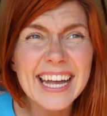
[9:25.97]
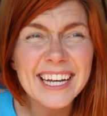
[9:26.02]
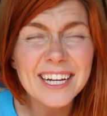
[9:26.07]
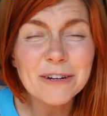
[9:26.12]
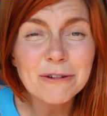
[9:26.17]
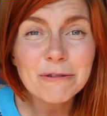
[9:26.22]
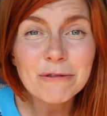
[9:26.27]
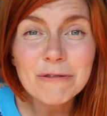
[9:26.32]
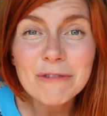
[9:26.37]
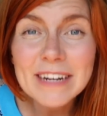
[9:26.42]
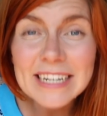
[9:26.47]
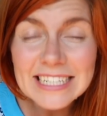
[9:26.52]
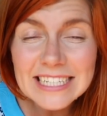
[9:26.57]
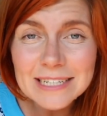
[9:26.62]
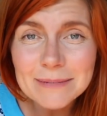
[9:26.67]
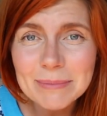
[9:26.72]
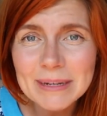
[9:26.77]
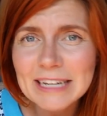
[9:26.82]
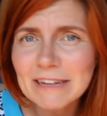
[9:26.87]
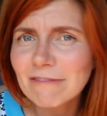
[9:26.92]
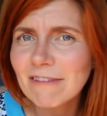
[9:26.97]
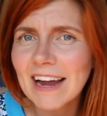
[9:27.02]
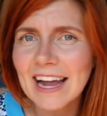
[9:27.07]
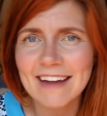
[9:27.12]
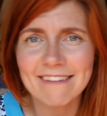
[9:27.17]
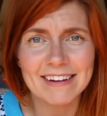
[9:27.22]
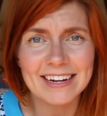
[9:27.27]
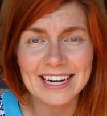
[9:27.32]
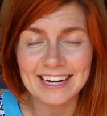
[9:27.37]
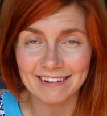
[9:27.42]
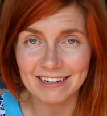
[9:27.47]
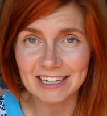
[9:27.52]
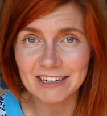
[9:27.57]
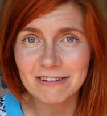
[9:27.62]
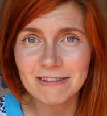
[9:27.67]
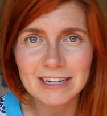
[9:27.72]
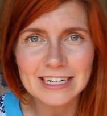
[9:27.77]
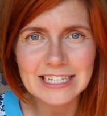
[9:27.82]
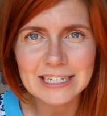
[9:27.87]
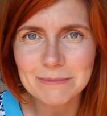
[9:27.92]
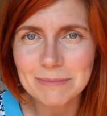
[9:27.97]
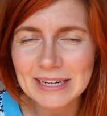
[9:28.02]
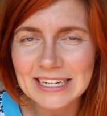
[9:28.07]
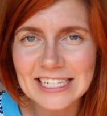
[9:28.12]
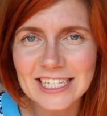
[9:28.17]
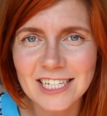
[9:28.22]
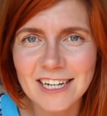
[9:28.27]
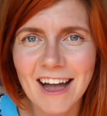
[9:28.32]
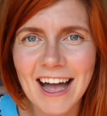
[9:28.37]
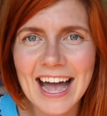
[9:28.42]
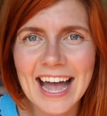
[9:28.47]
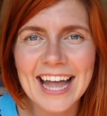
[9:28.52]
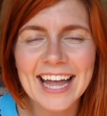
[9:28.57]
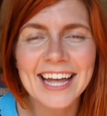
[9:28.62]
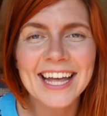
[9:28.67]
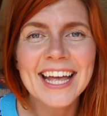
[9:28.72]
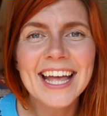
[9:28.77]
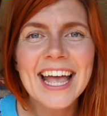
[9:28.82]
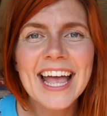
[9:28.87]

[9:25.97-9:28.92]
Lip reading: incredibly rare and they're incredibly shy.